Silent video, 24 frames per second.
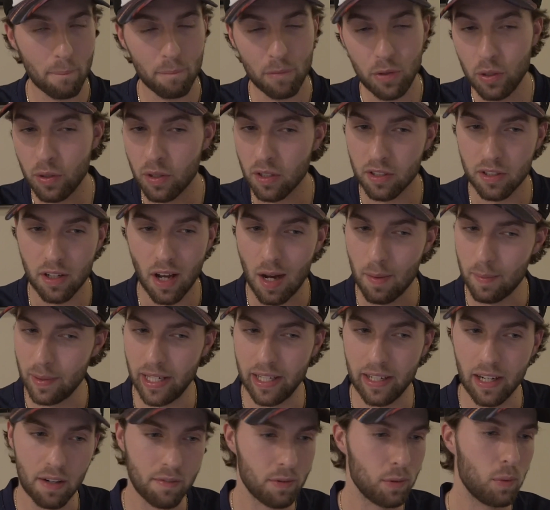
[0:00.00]
you can
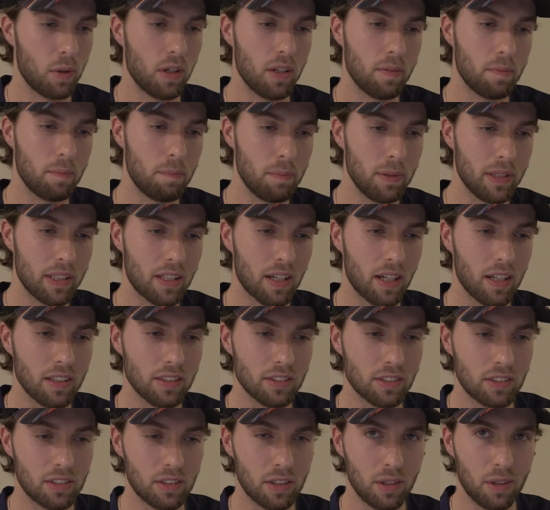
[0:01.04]
dominate everyone
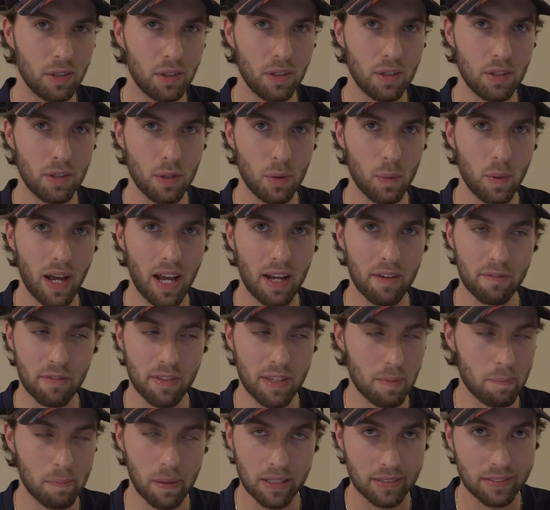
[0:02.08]
because you have
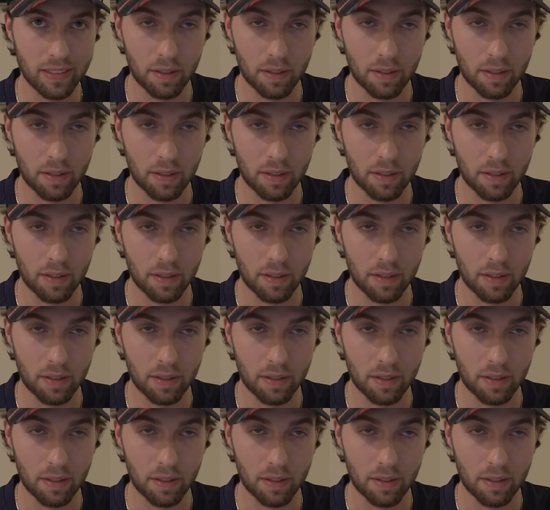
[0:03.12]
the best